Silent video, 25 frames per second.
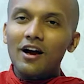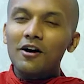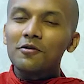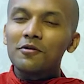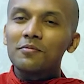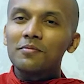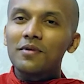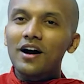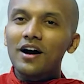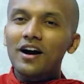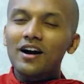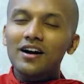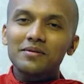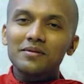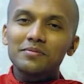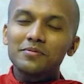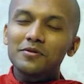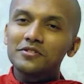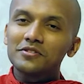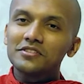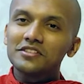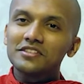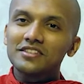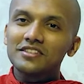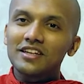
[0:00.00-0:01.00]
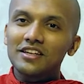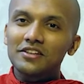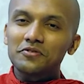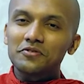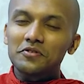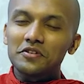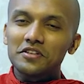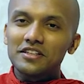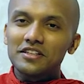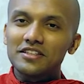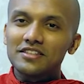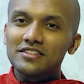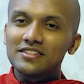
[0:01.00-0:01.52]
our
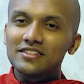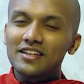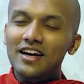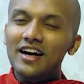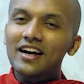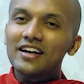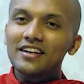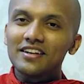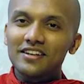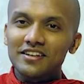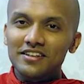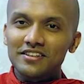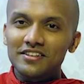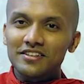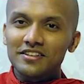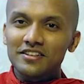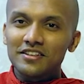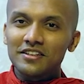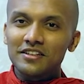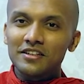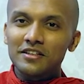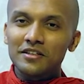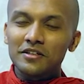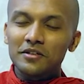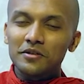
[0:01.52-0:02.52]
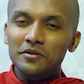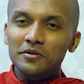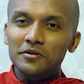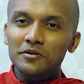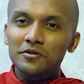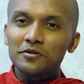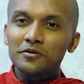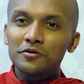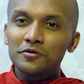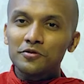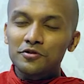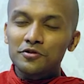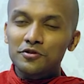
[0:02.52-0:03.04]
Mahabodhisattva decided
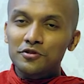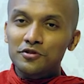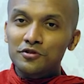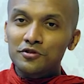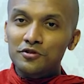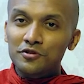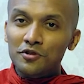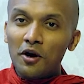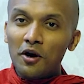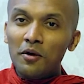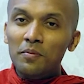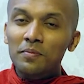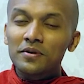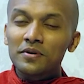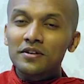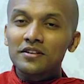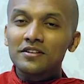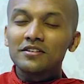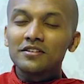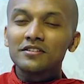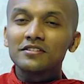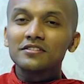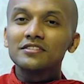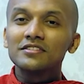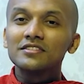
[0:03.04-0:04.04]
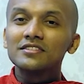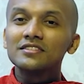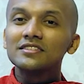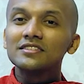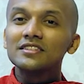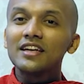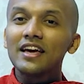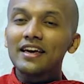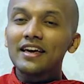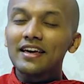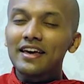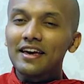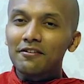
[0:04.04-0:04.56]
to stop
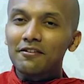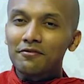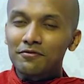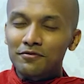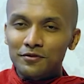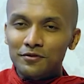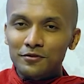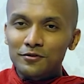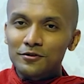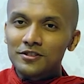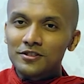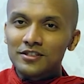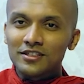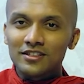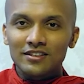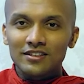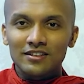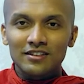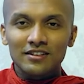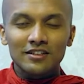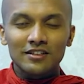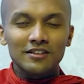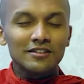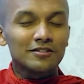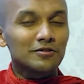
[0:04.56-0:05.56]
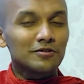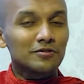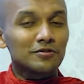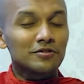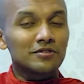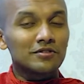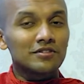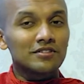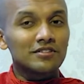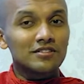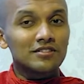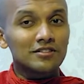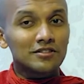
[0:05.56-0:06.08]
taking food, to
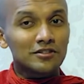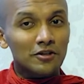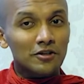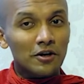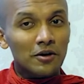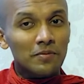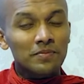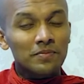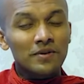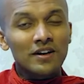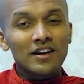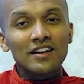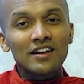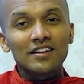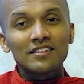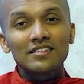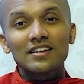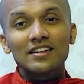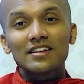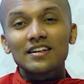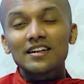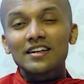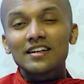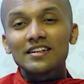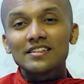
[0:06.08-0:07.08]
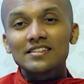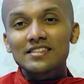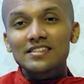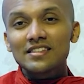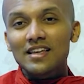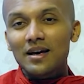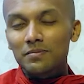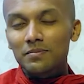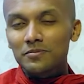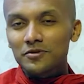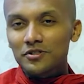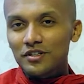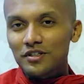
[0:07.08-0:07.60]
stop the
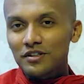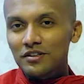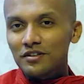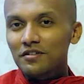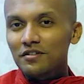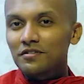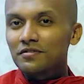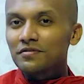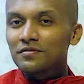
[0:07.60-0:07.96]
consumption of